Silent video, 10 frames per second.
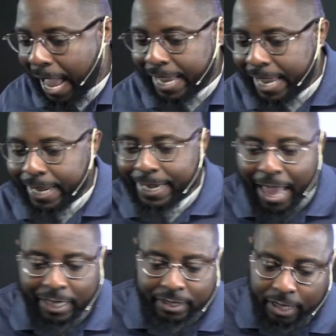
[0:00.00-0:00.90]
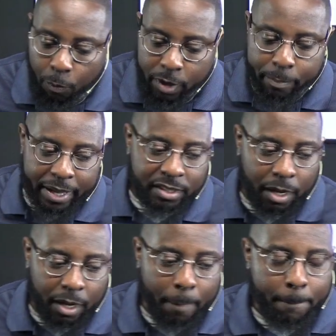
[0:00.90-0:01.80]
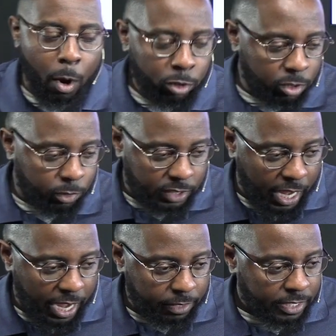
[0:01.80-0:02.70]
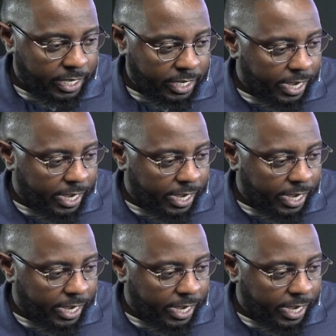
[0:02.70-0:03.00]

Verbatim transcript: I acknowledge that we messed up multiple times,